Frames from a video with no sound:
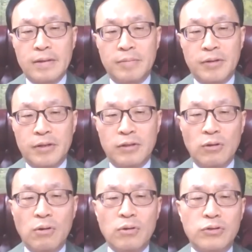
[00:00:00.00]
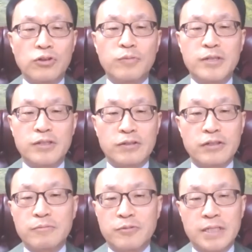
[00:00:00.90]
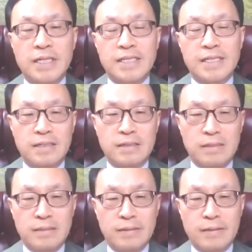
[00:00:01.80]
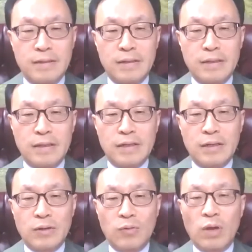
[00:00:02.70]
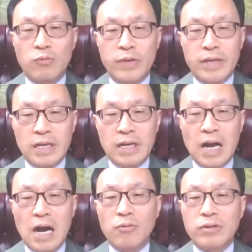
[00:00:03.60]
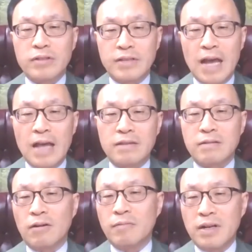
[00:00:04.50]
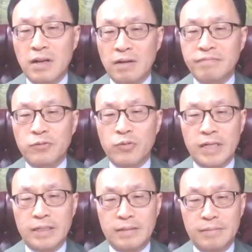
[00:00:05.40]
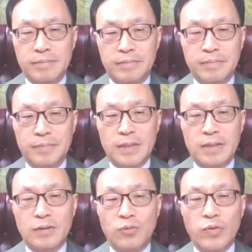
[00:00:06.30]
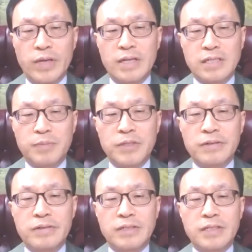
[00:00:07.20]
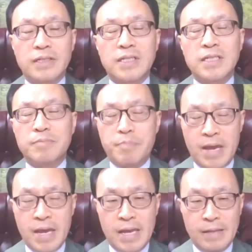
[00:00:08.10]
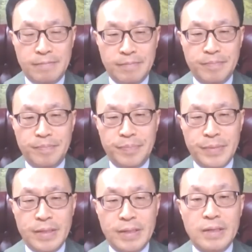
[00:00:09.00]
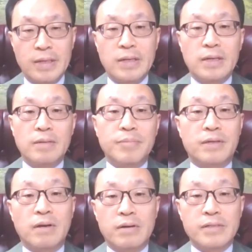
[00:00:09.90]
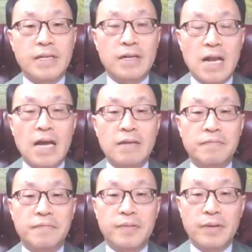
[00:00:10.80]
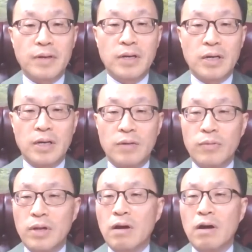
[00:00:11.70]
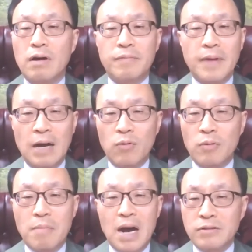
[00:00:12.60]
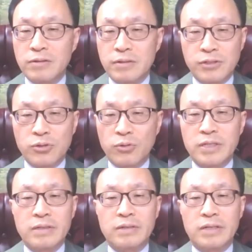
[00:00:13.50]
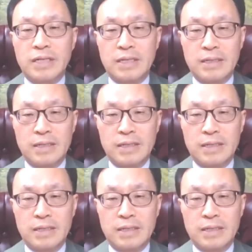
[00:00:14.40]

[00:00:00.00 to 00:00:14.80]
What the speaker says: But in no human circumstances, when we encounter the death of a loved one, we experience deep pain. Because in life, we love our mother so dearly.